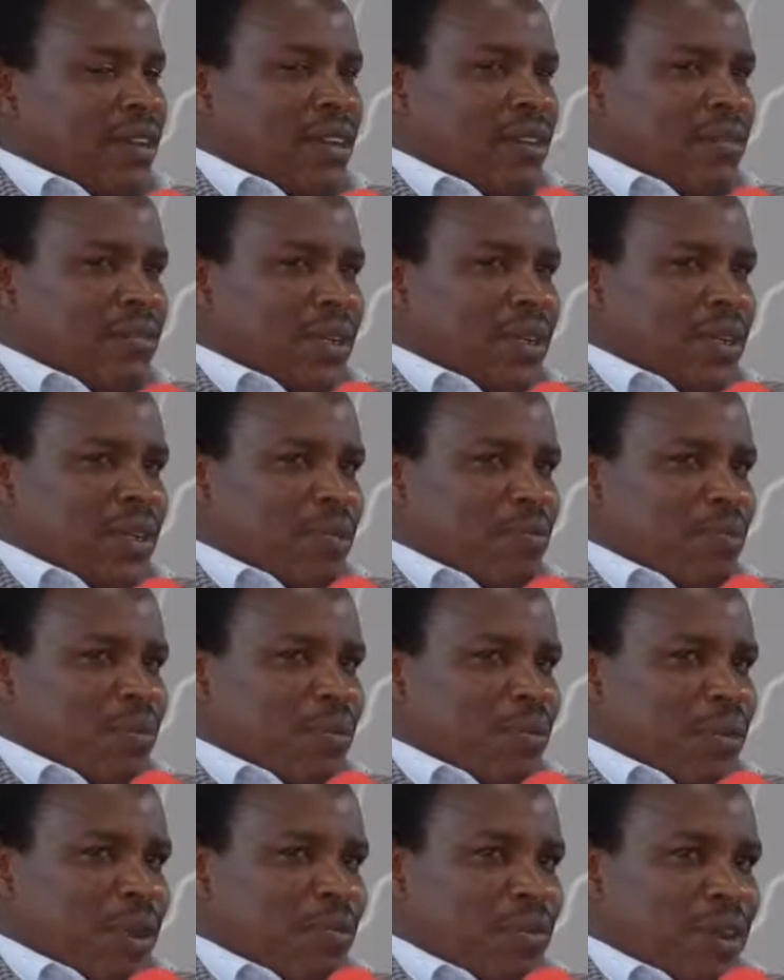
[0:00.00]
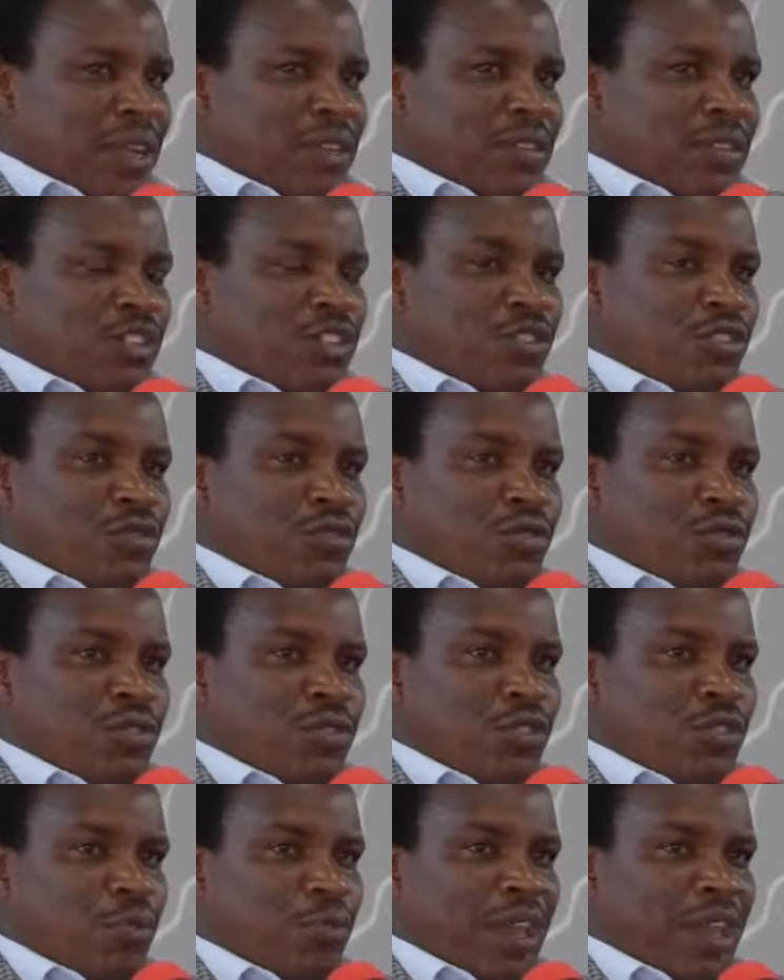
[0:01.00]
Yeah. Maybe to
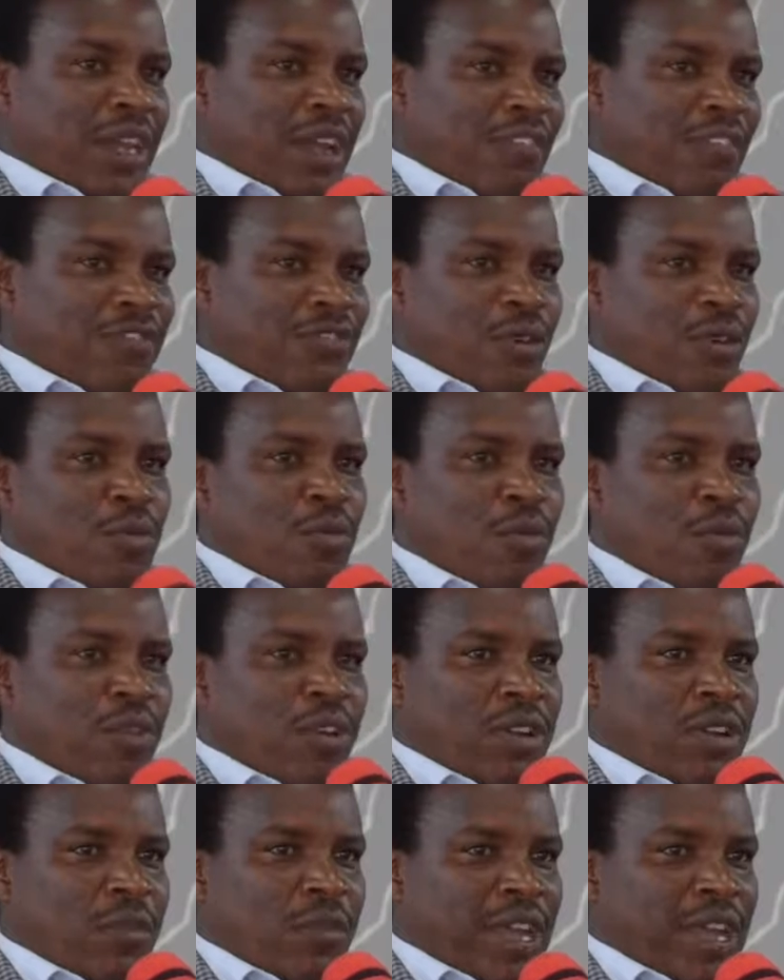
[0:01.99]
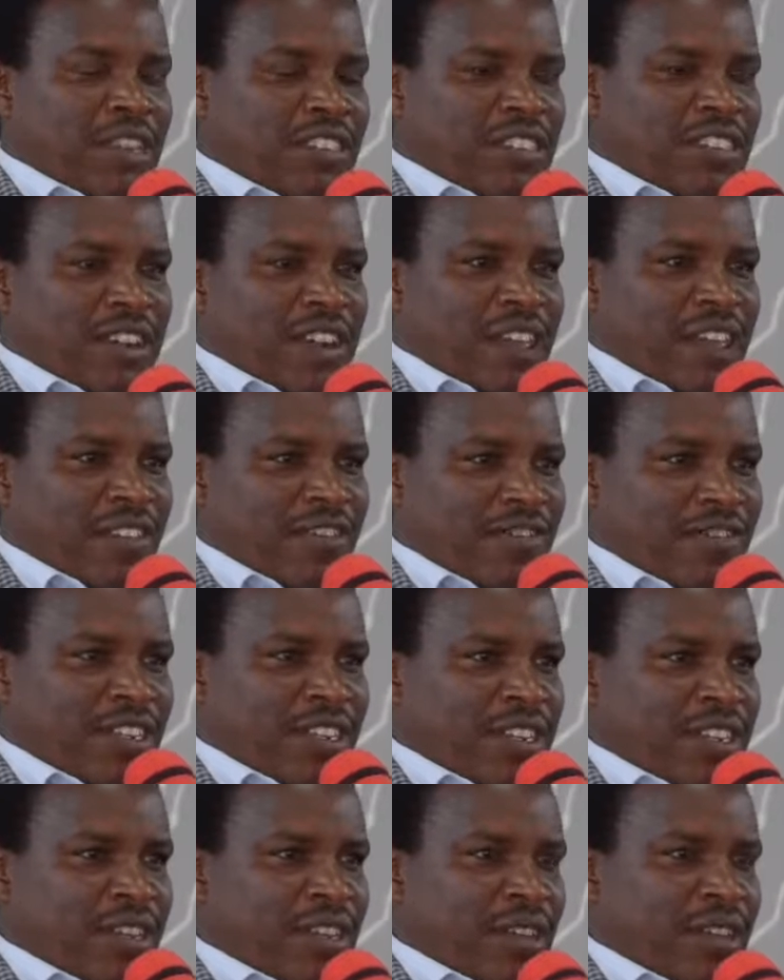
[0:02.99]
pick up from where she
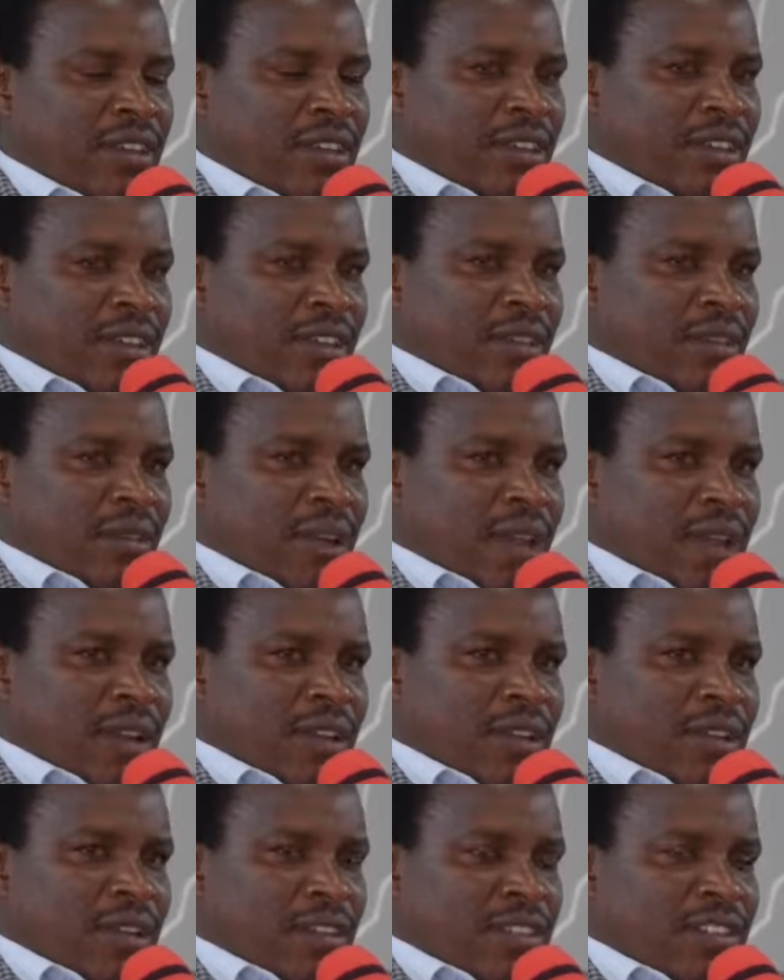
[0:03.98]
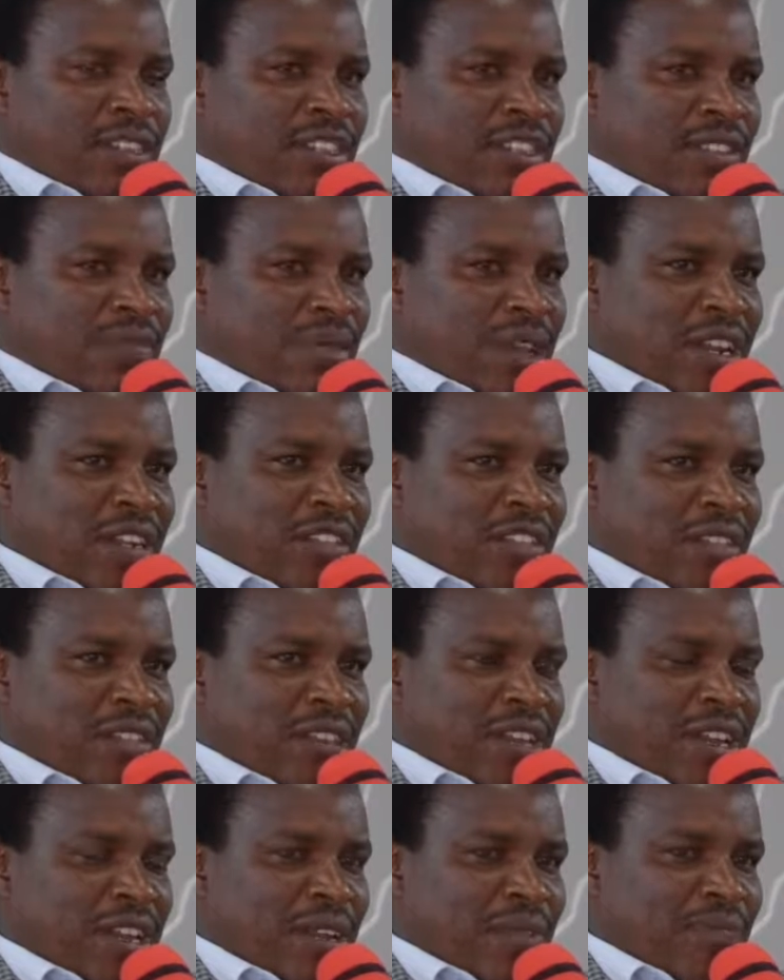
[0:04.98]
left, and she's
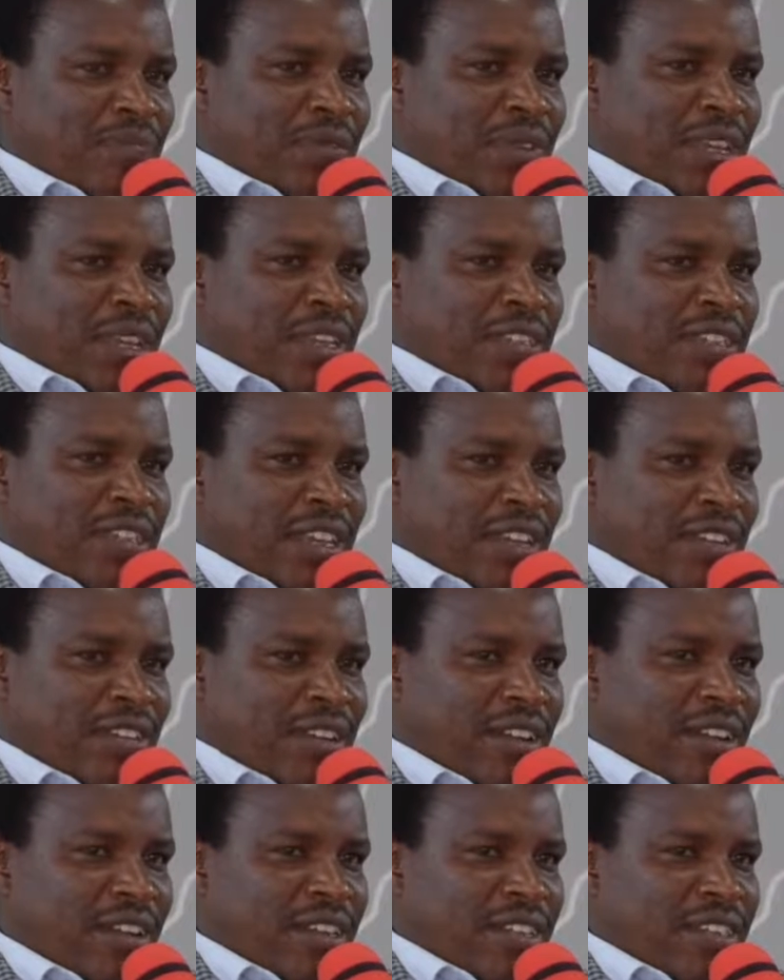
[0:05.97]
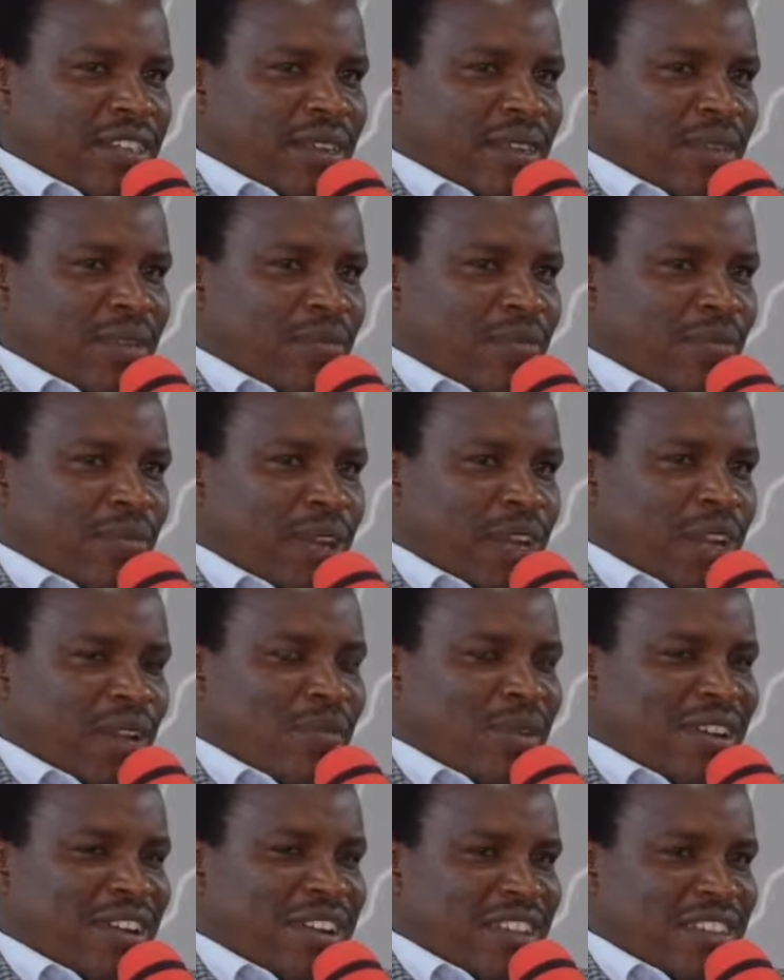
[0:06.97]
mentioned secularism,
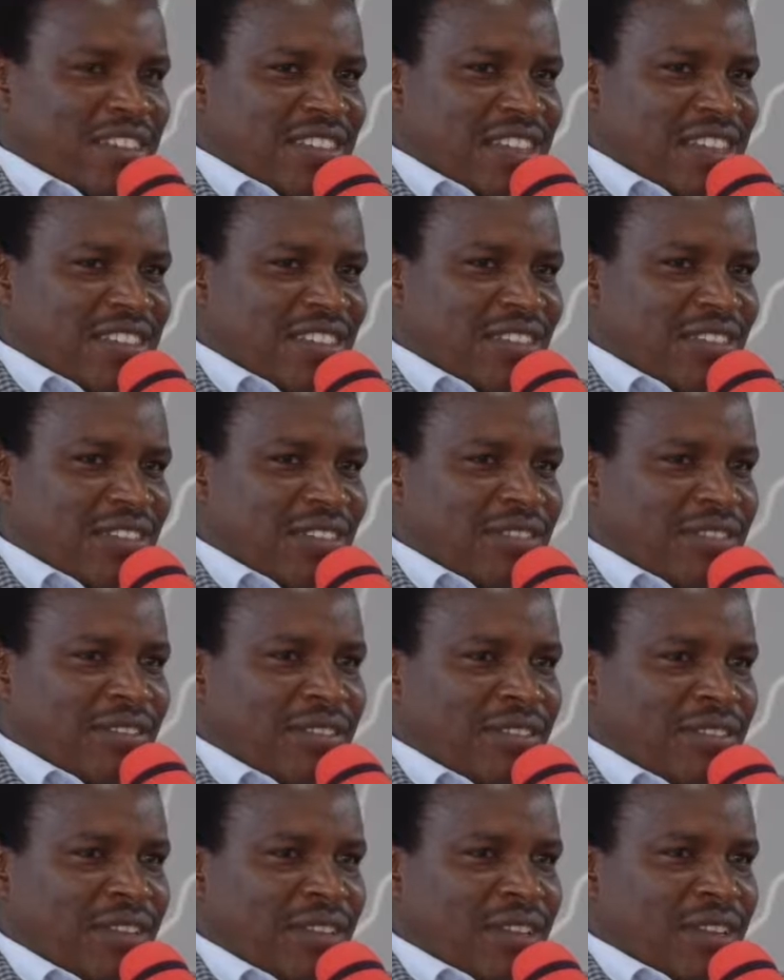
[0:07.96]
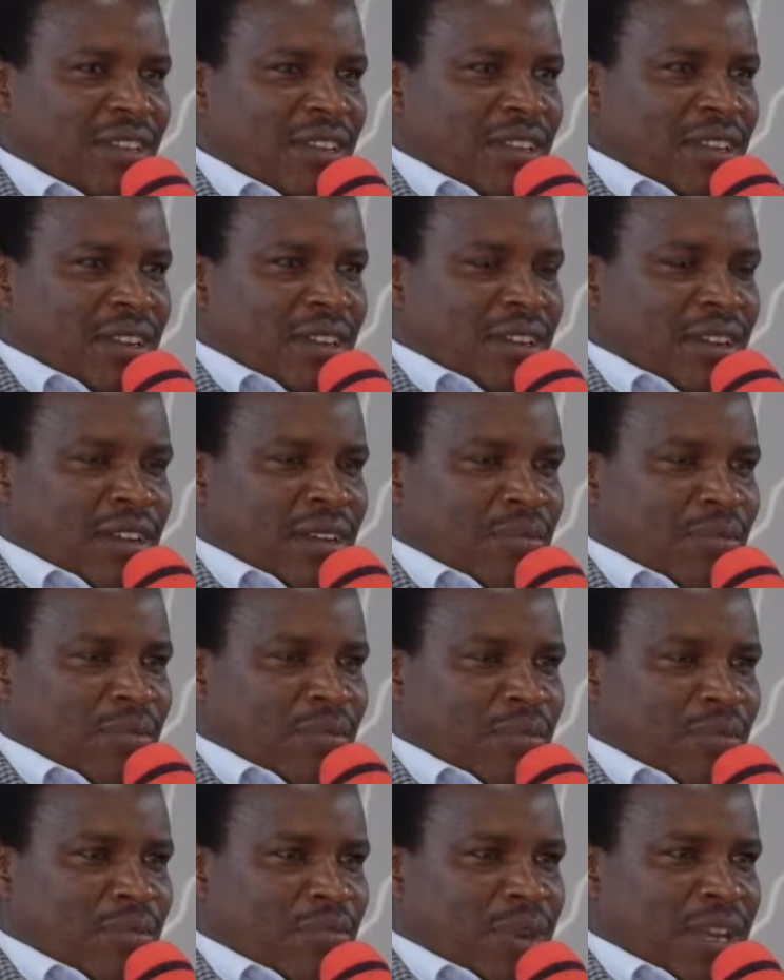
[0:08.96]
urbanization,
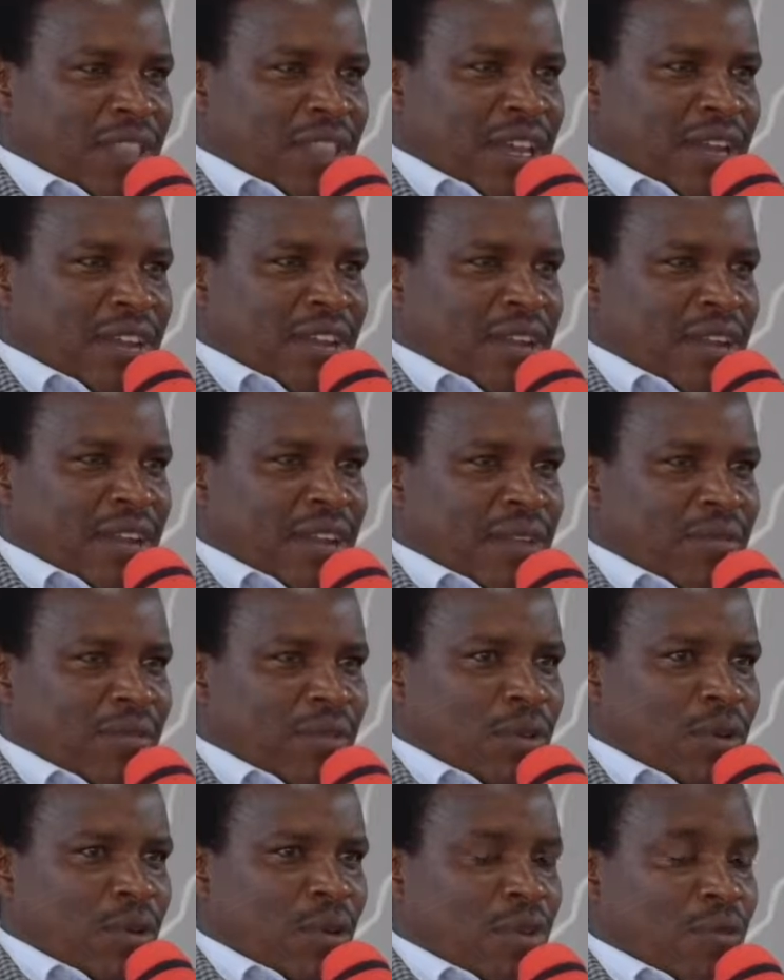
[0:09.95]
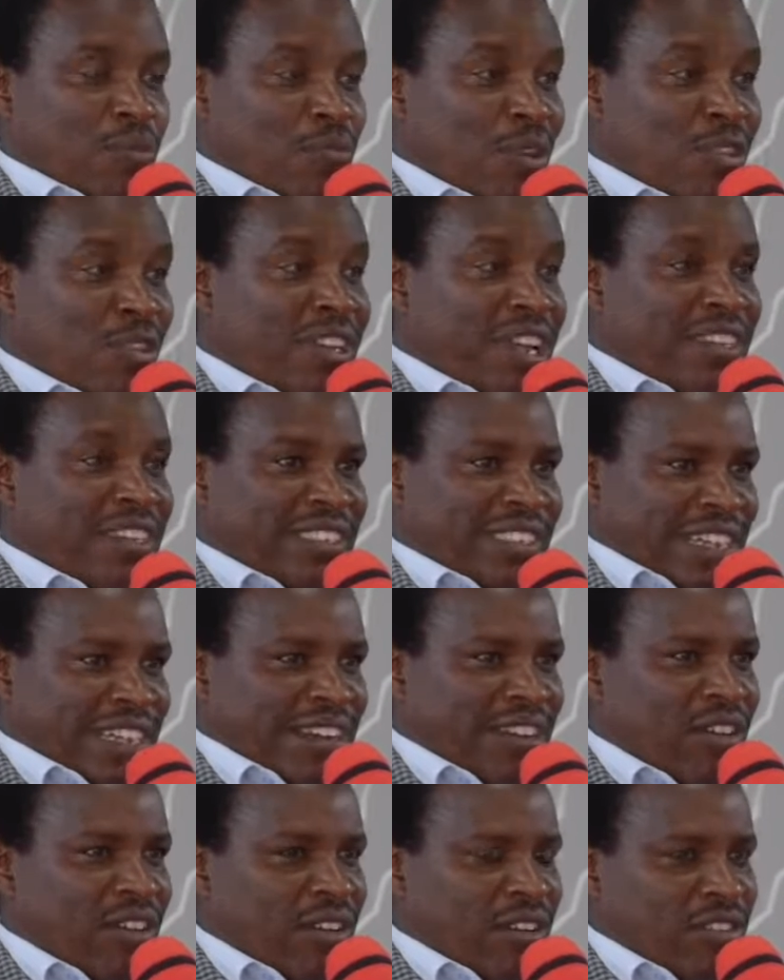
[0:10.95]
but then or modern
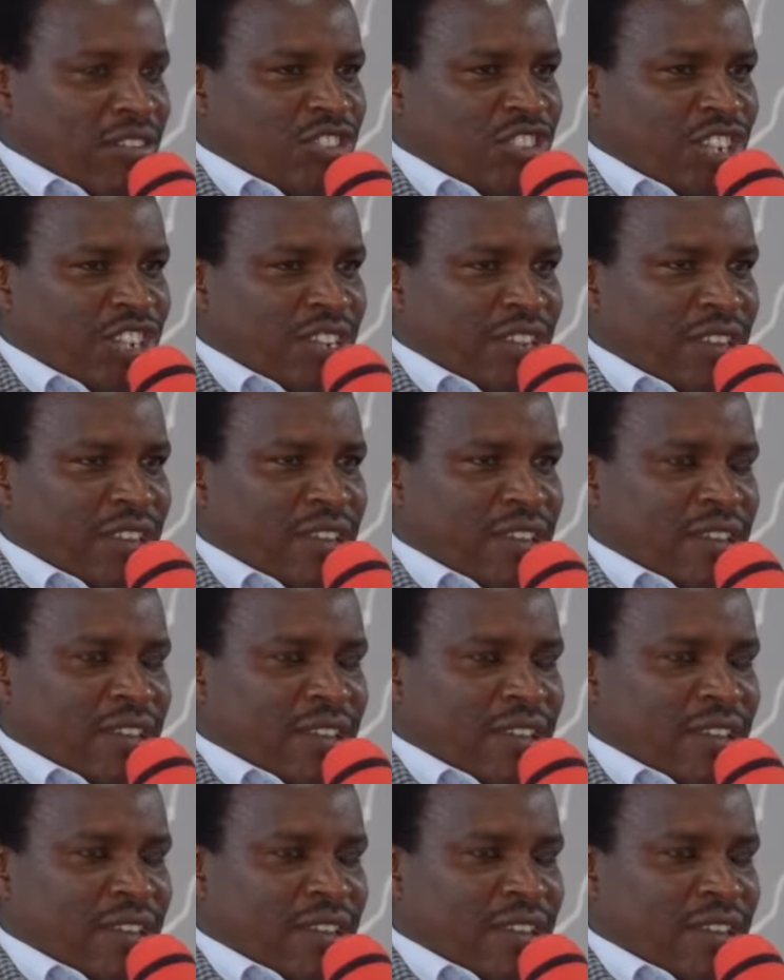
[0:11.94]
technology.